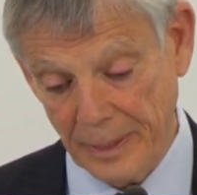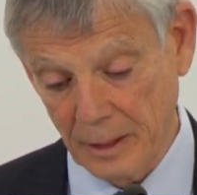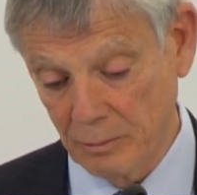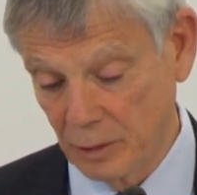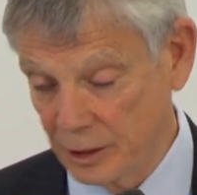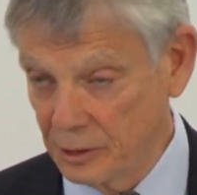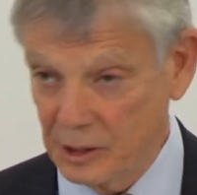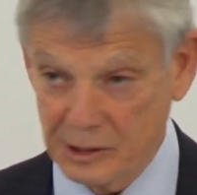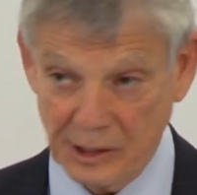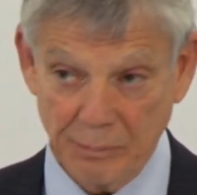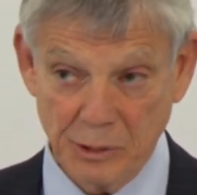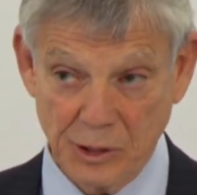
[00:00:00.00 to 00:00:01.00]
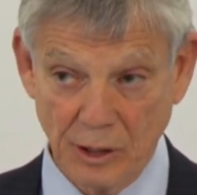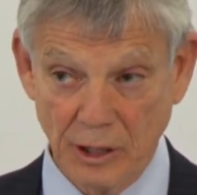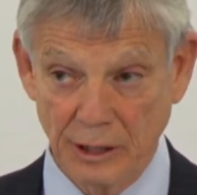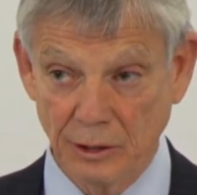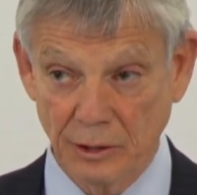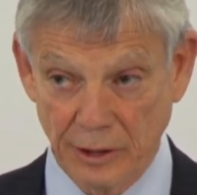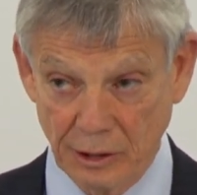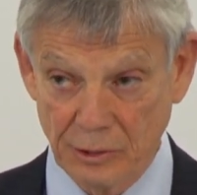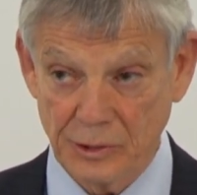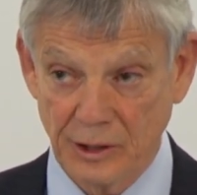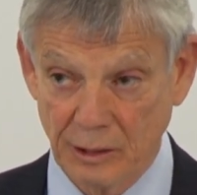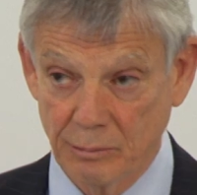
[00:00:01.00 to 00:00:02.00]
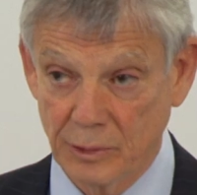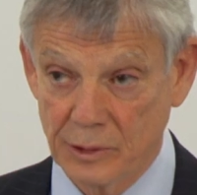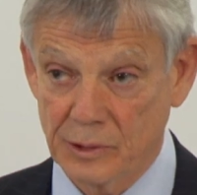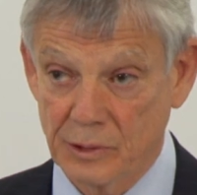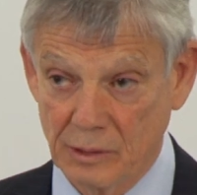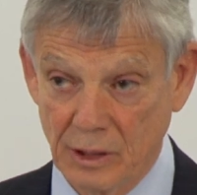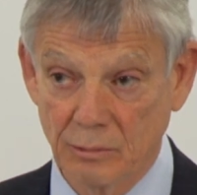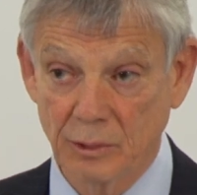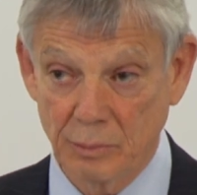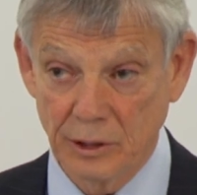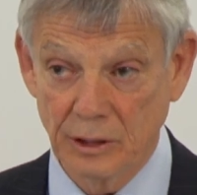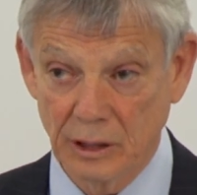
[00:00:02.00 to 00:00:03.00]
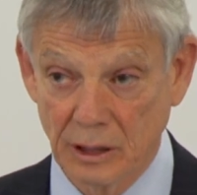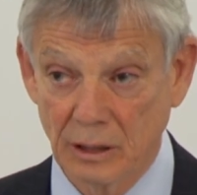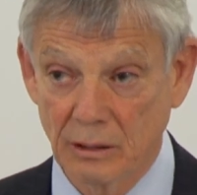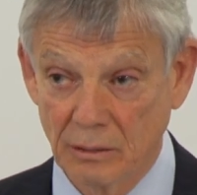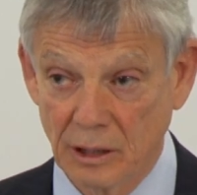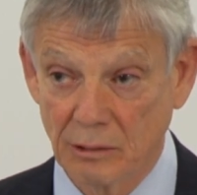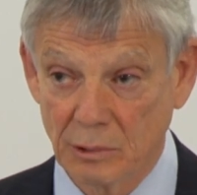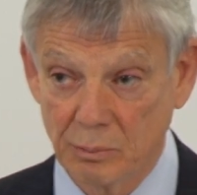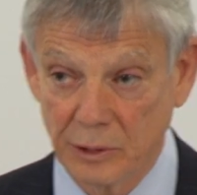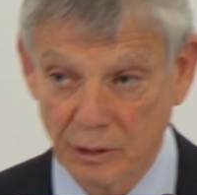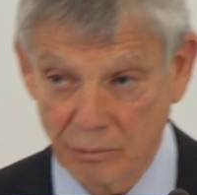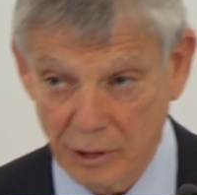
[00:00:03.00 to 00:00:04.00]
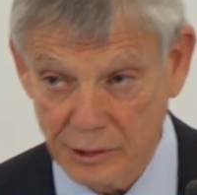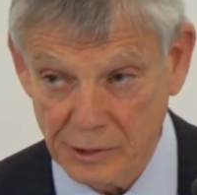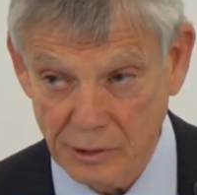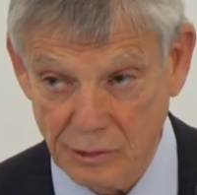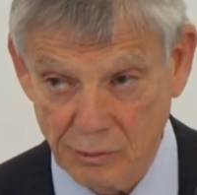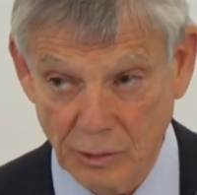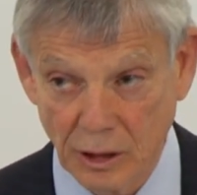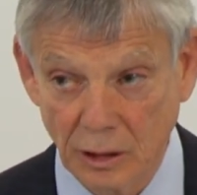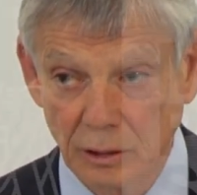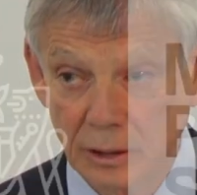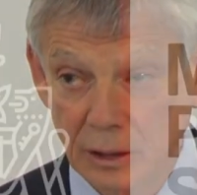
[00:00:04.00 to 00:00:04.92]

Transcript: Whether there's upside on those numbers, that would be a risk as well.